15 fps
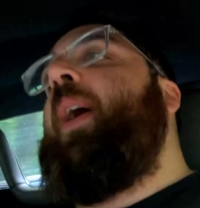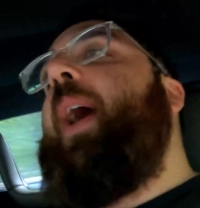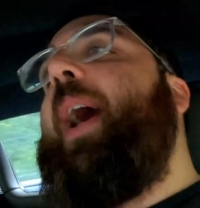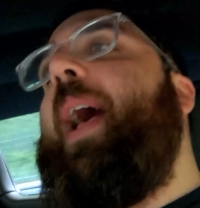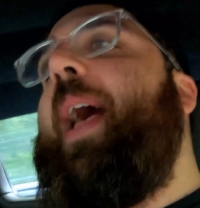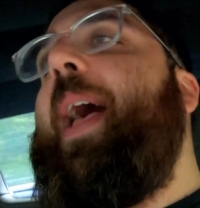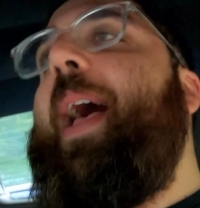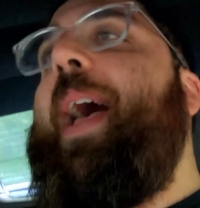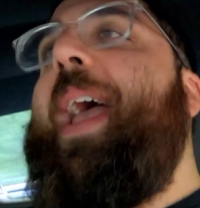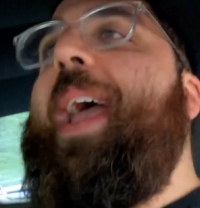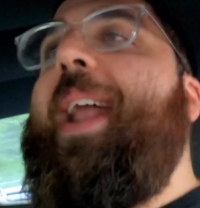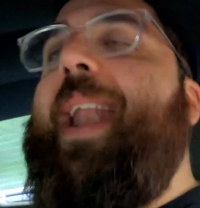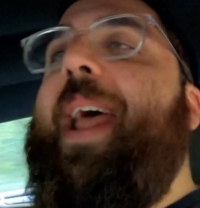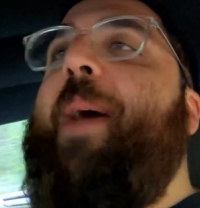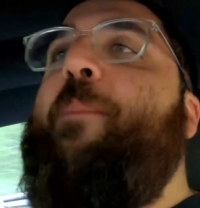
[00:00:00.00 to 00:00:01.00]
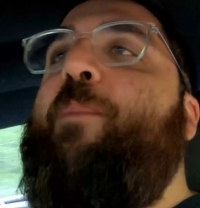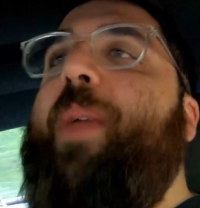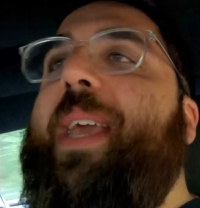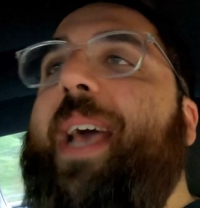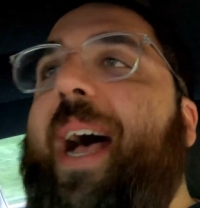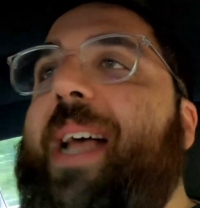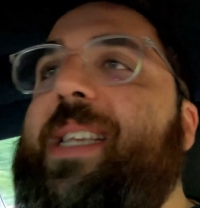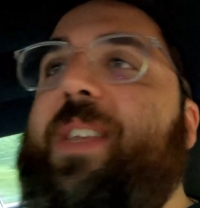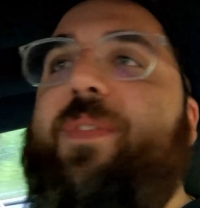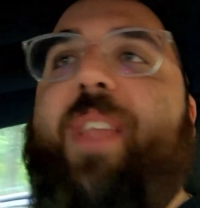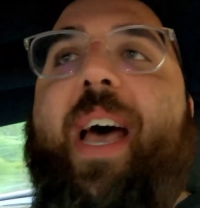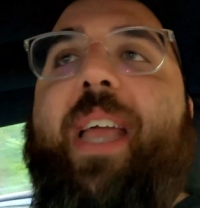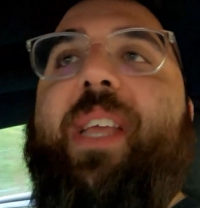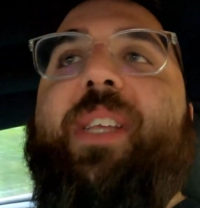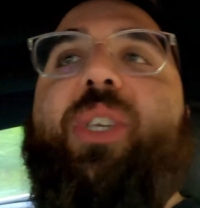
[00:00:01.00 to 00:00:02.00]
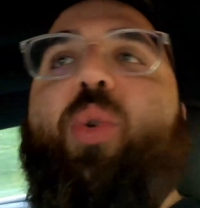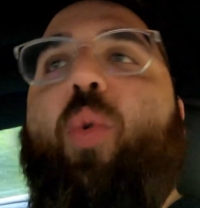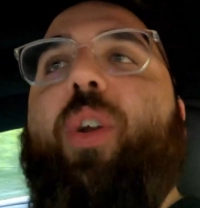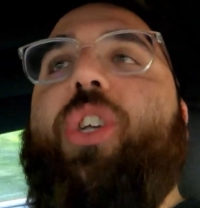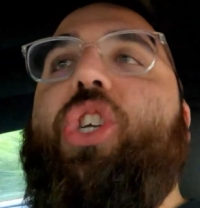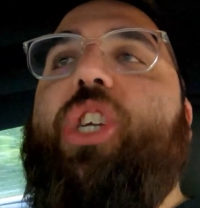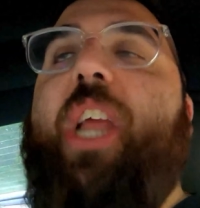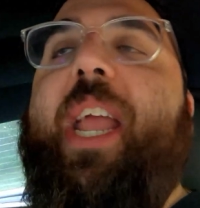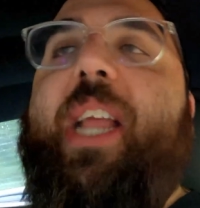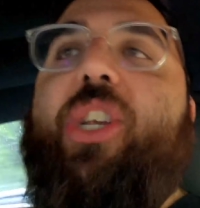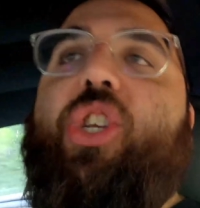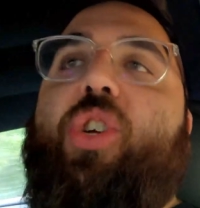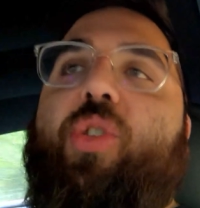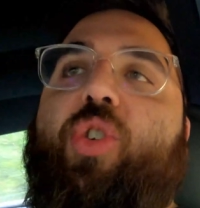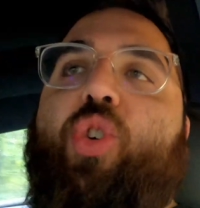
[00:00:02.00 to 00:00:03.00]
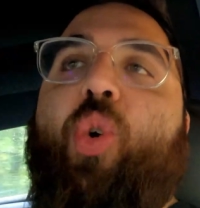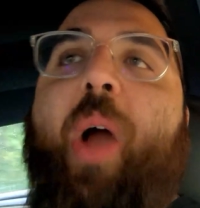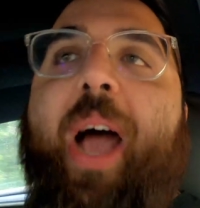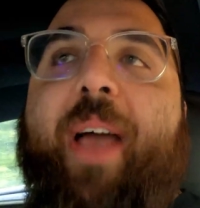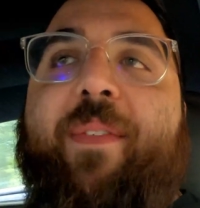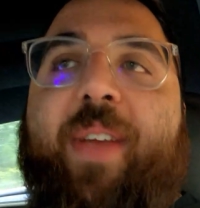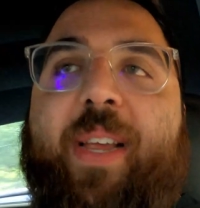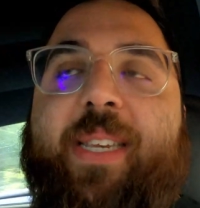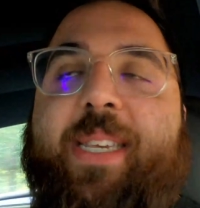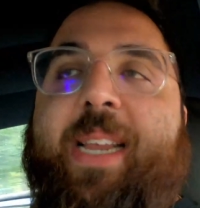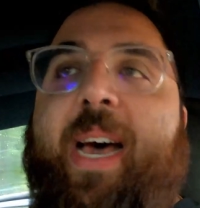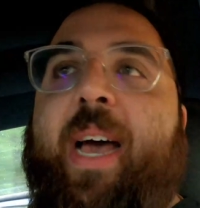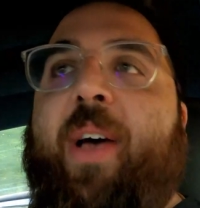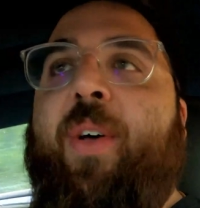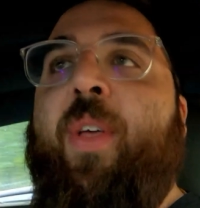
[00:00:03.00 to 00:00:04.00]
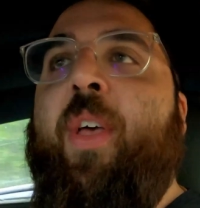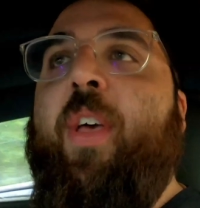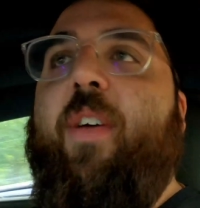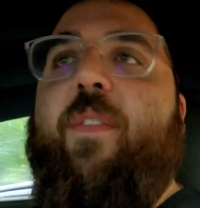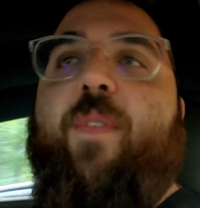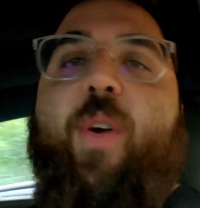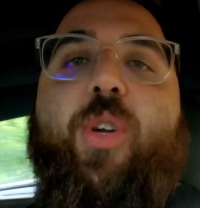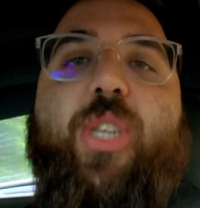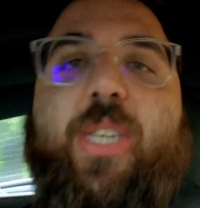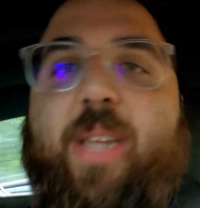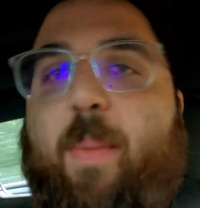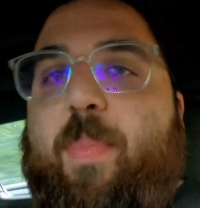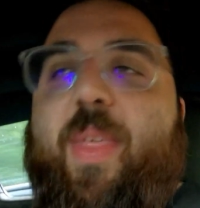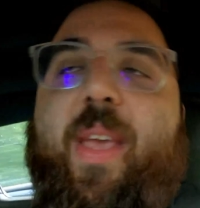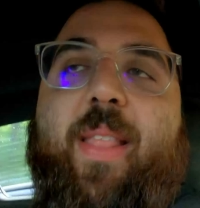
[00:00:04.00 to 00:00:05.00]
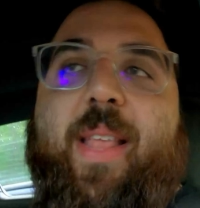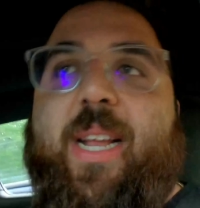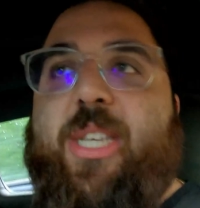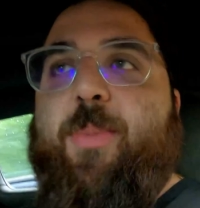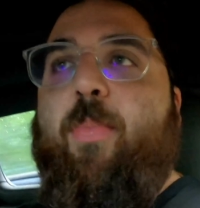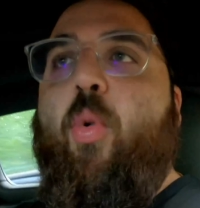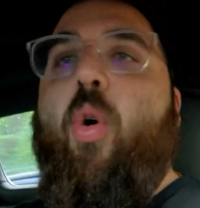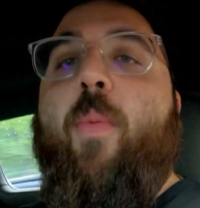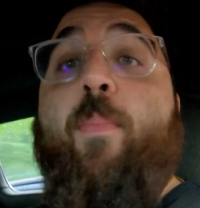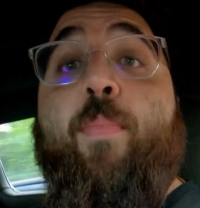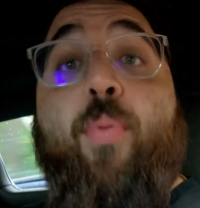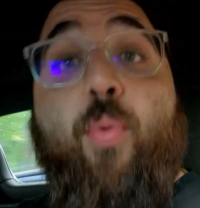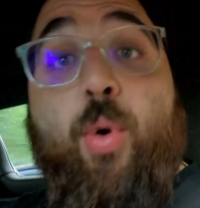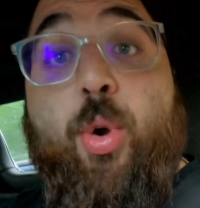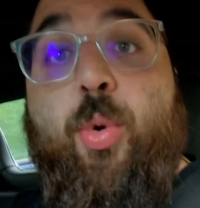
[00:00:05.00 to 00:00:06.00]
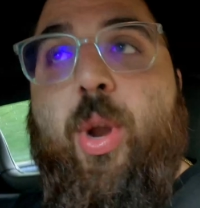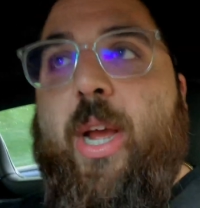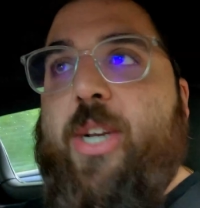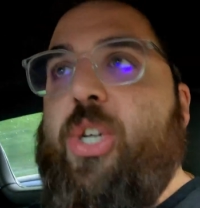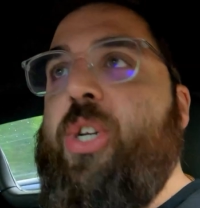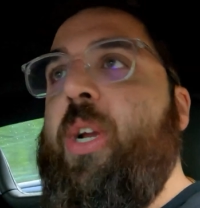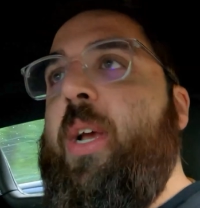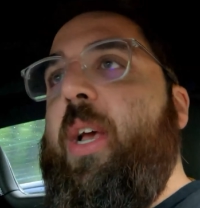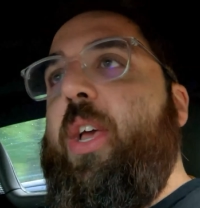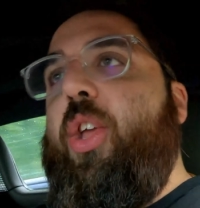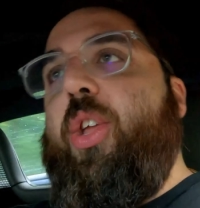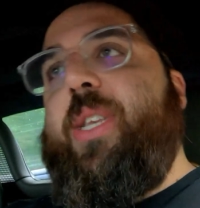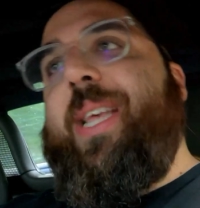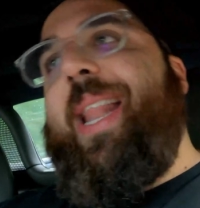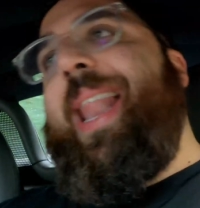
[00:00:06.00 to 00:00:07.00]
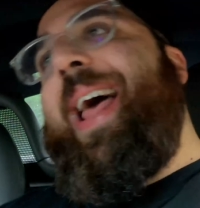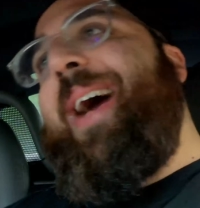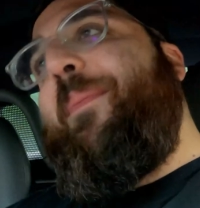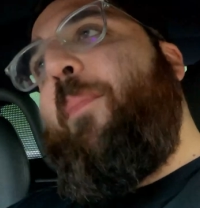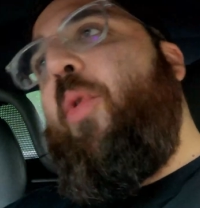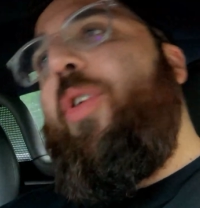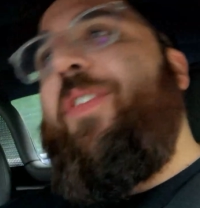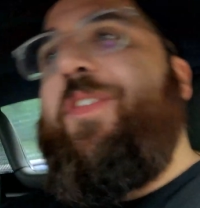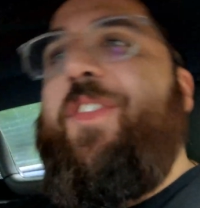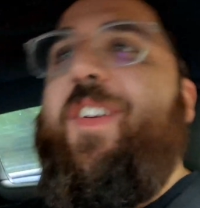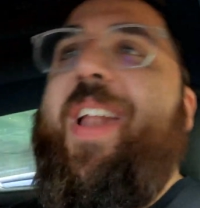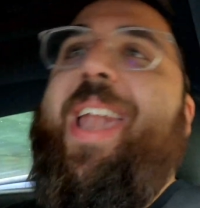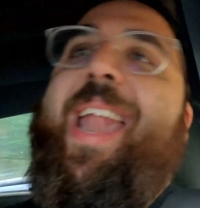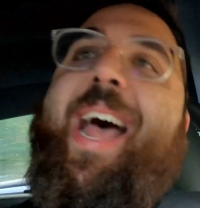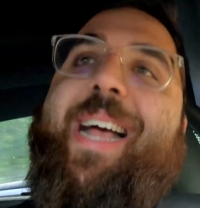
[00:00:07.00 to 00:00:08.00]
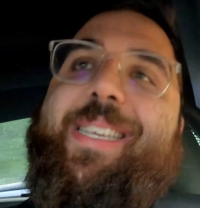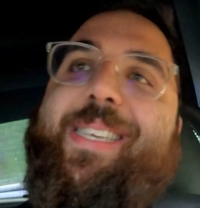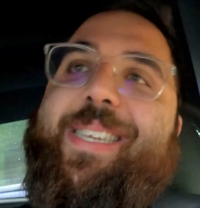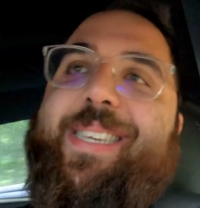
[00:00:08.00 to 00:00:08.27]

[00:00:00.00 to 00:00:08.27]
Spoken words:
And because of that, you sort of change your driving style versus something that's more brutish. It's a lot more finesse.